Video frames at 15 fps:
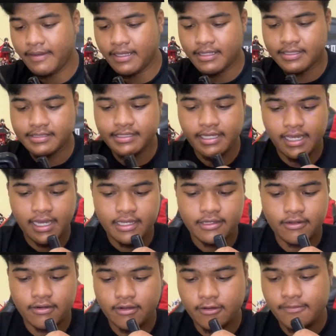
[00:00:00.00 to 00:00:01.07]
battles, they are
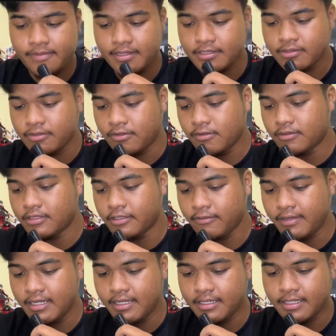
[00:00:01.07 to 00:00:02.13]
not obvious who the
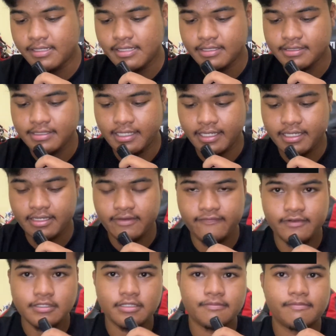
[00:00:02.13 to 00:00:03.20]
winner is, like
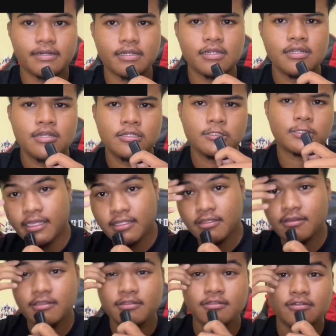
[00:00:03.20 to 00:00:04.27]
King versus Burn. So I
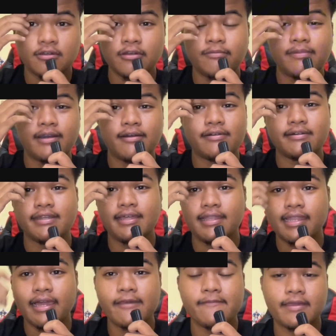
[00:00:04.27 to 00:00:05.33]
thought you talk about real
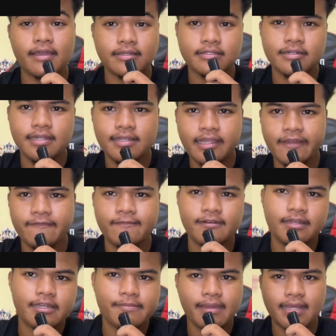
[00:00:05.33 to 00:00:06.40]
life, because real life
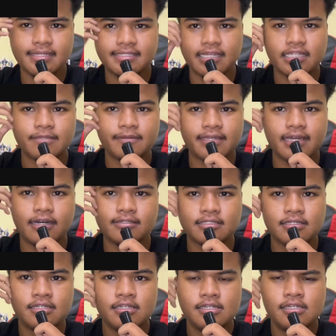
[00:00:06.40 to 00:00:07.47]
really makes sense,
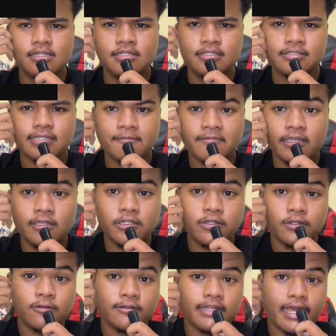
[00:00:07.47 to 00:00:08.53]
because sometimes you
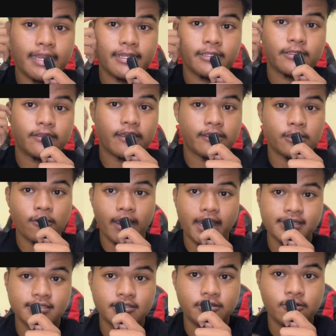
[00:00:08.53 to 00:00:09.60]
don't know that
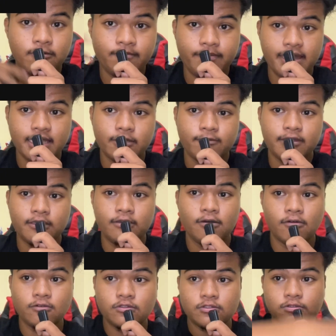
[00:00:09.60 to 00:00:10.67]
your baby
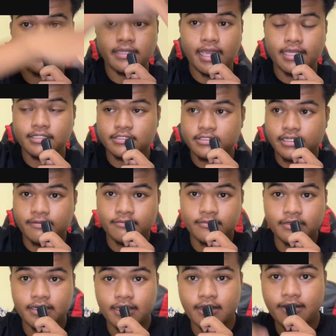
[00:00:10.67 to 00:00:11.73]
go to the
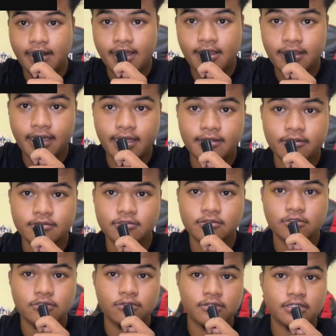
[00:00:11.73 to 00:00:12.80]
extreme rail and
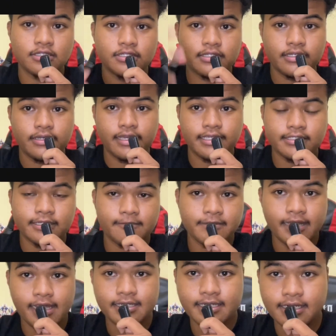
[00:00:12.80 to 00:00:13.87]
do a
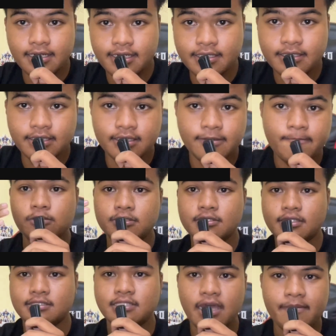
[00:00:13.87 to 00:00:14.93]
extreme dash kind of like thing, use
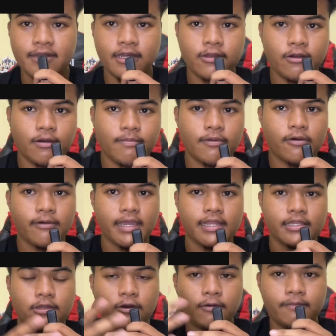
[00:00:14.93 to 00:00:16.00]
a stamina combo,
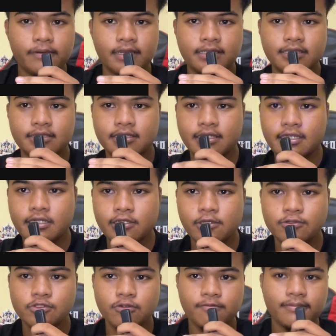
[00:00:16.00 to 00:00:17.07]
and your opponent just hit
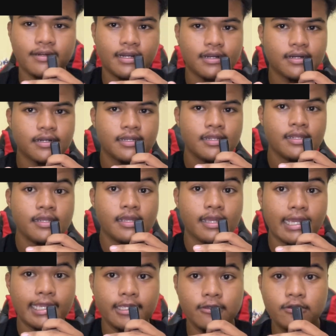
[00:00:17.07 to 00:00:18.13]
you super hard,
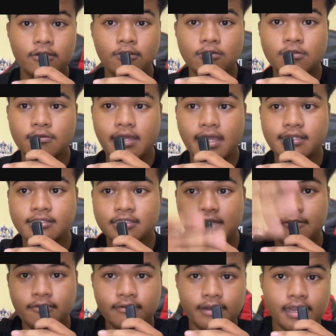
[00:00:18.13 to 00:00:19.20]
and you go to
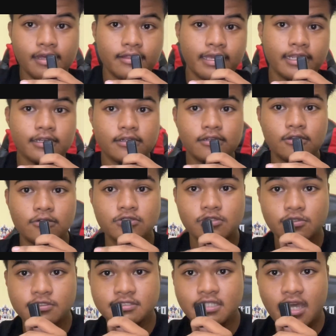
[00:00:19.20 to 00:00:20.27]
extreme rail and
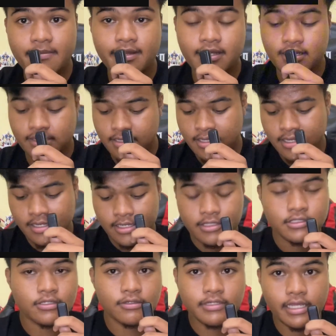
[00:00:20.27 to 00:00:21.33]
lose your stamina.
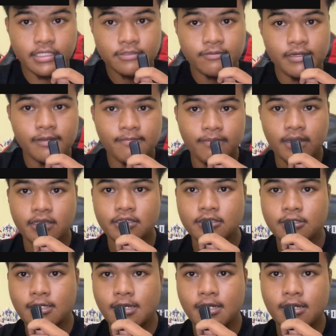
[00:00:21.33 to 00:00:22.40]
So that's pretty
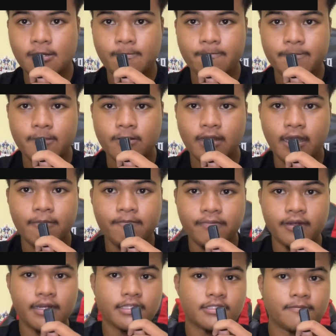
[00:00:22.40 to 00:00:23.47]
much you know,
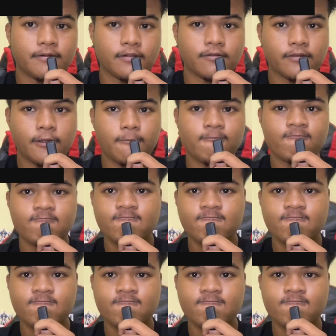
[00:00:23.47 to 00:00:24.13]
unpredictable, you know.